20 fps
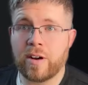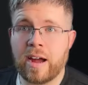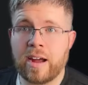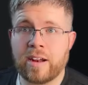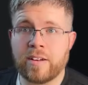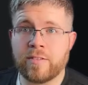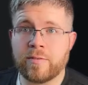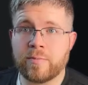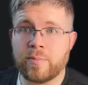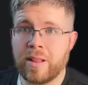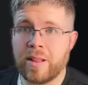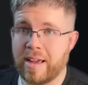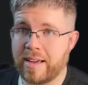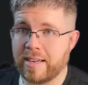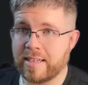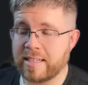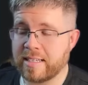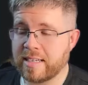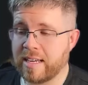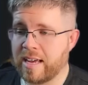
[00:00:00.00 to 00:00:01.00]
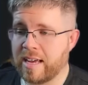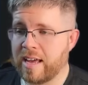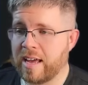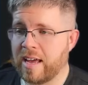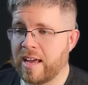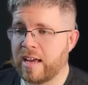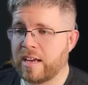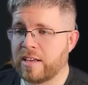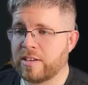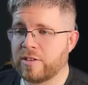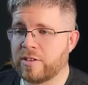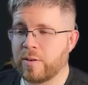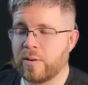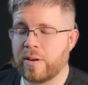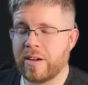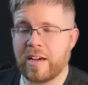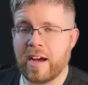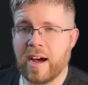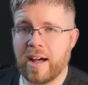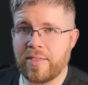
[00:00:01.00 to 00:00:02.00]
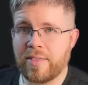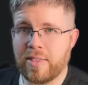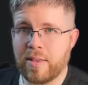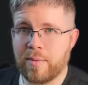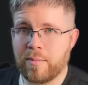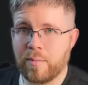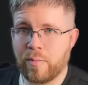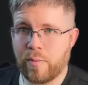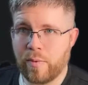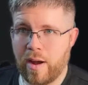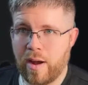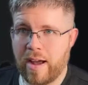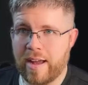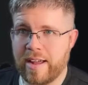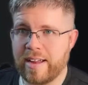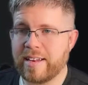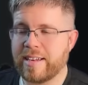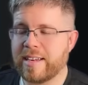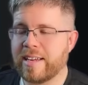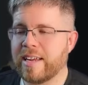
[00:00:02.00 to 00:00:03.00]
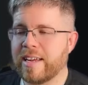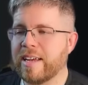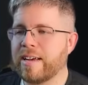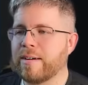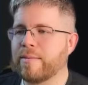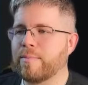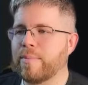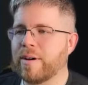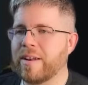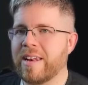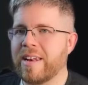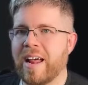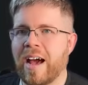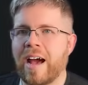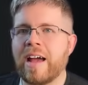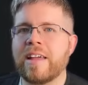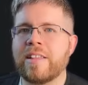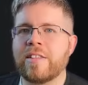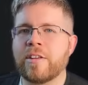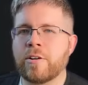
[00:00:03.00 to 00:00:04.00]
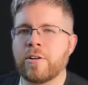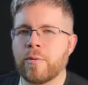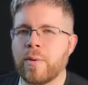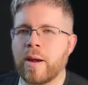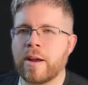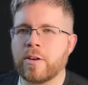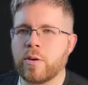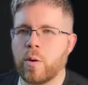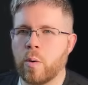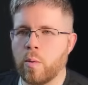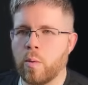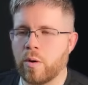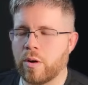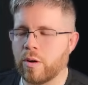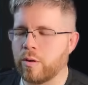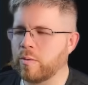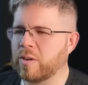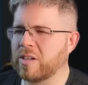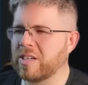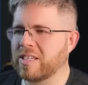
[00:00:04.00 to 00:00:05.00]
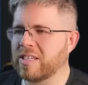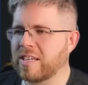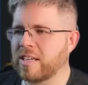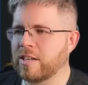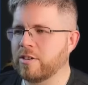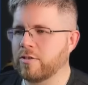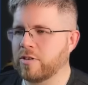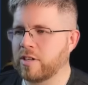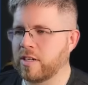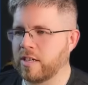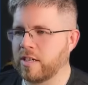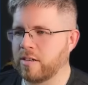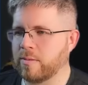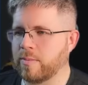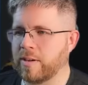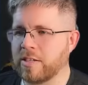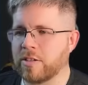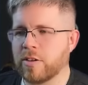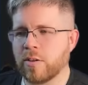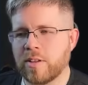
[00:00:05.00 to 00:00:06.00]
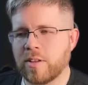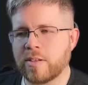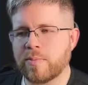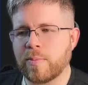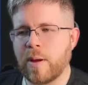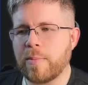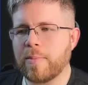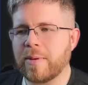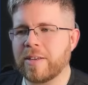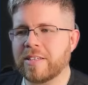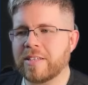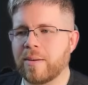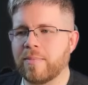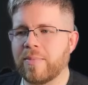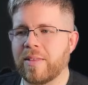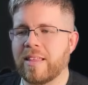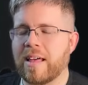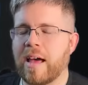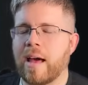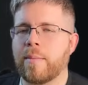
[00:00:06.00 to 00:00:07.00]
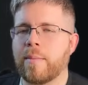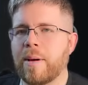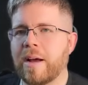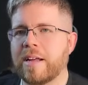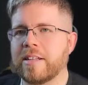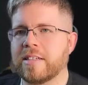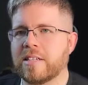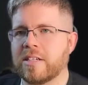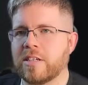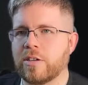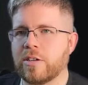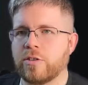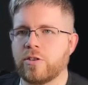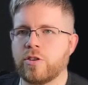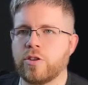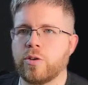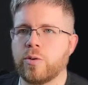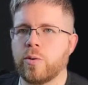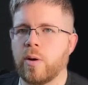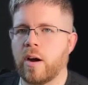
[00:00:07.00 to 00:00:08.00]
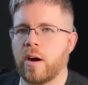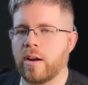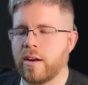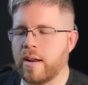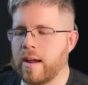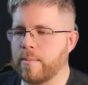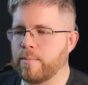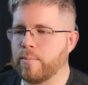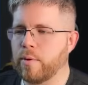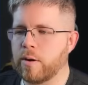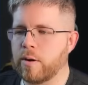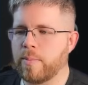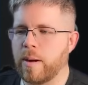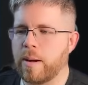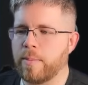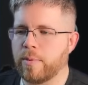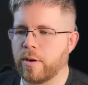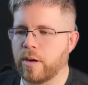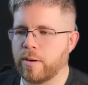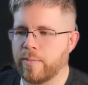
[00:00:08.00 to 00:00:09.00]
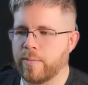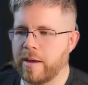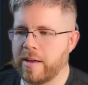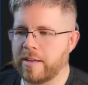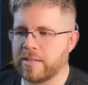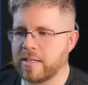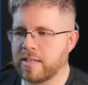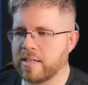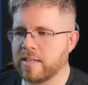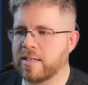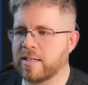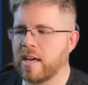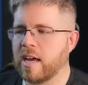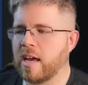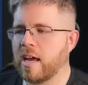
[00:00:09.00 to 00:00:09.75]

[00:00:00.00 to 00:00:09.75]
out of place. So it got them right, but not in the correct order, which is interesting to me. So this might be something that I might still do on a book by book basis